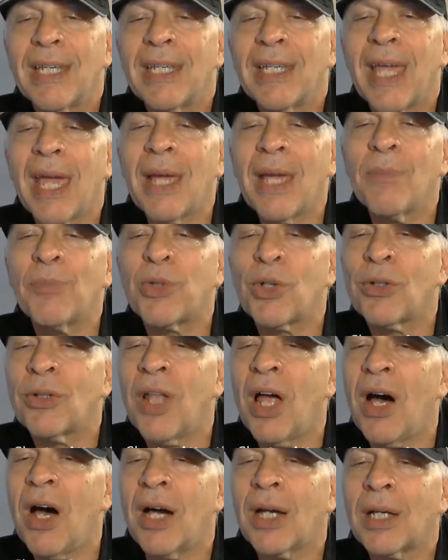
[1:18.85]
Games are
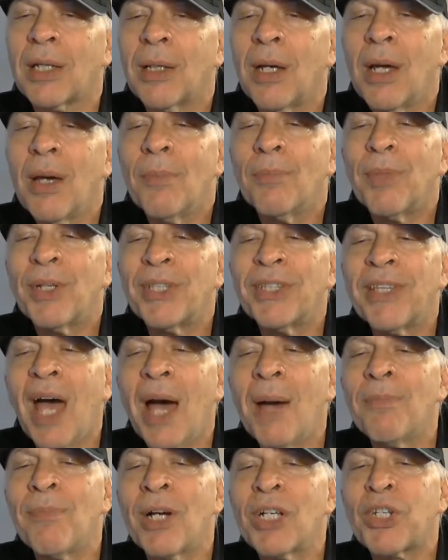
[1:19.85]
long, but
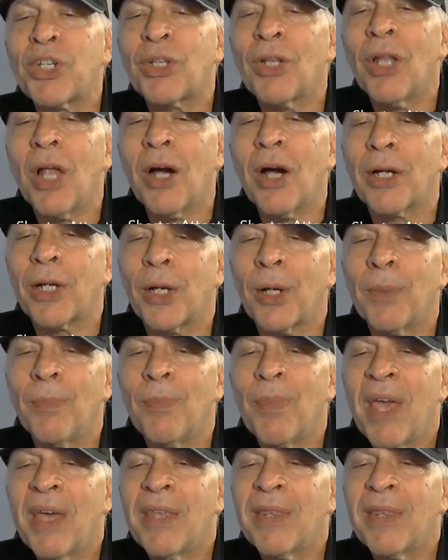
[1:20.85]
not much longer